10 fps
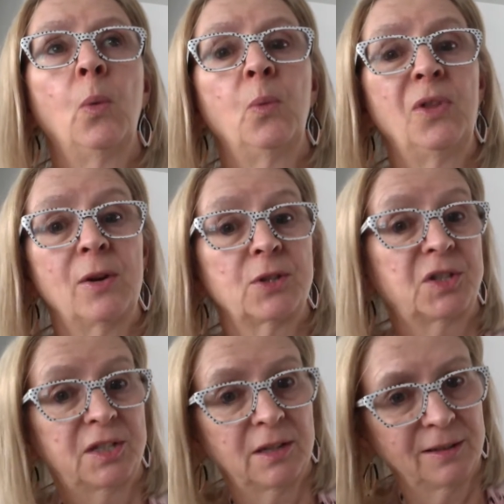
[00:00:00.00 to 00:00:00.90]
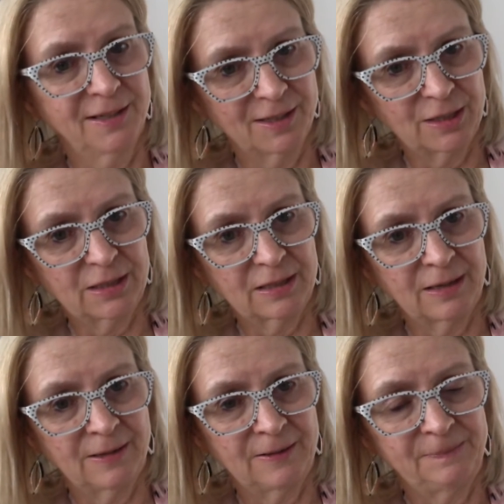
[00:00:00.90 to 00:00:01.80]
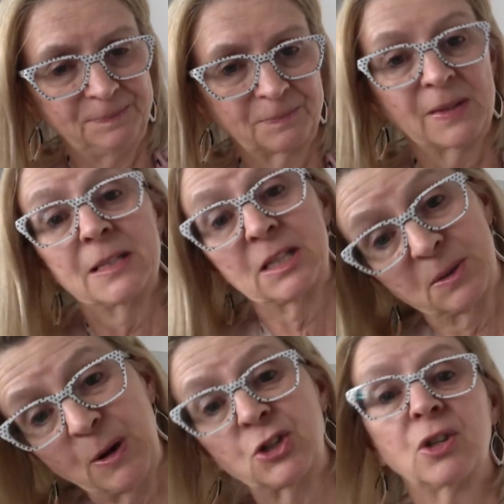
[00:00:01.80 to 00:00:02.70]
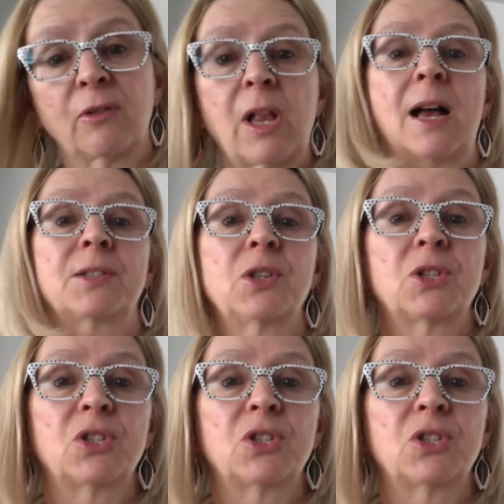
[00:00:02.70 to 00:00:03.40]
there still is suspension of classes,